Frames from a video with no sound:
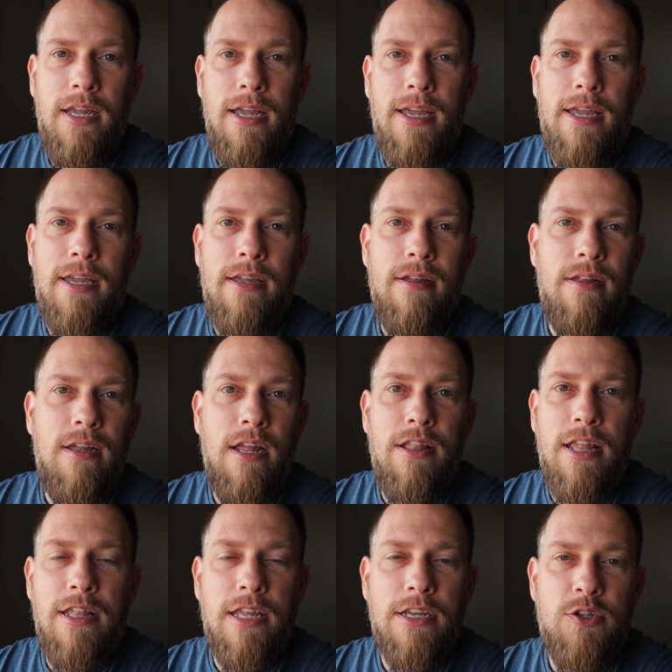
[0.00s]
And
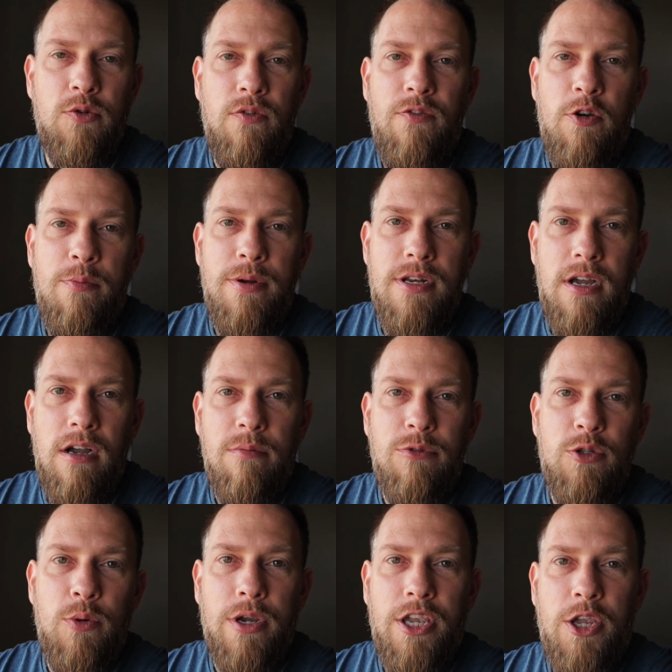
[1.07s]
then they sort of opened it up
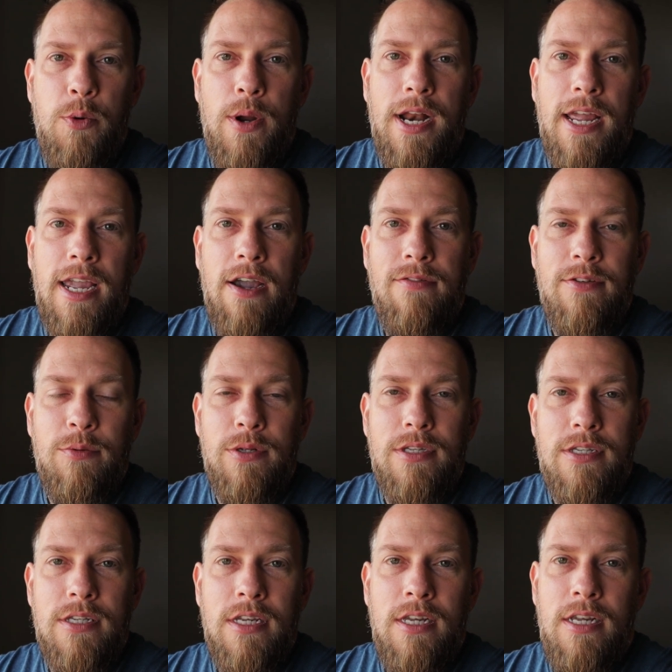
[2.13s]
to a Q&A
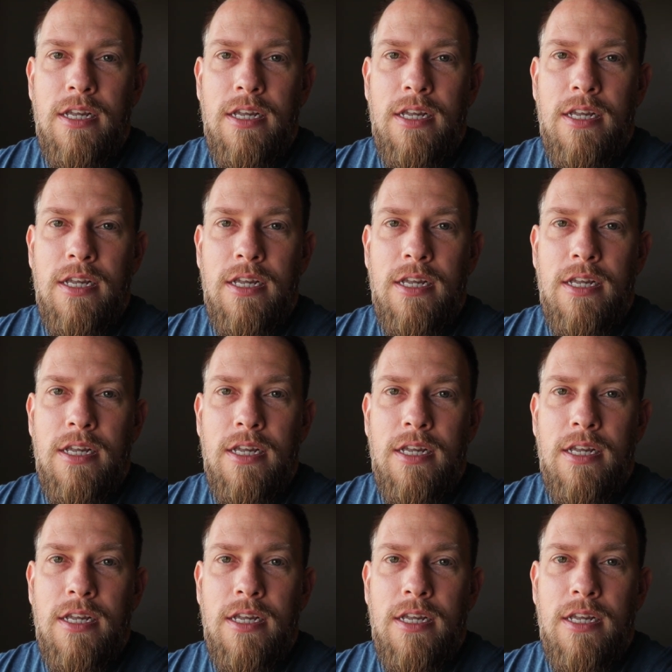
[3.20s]
afterwards,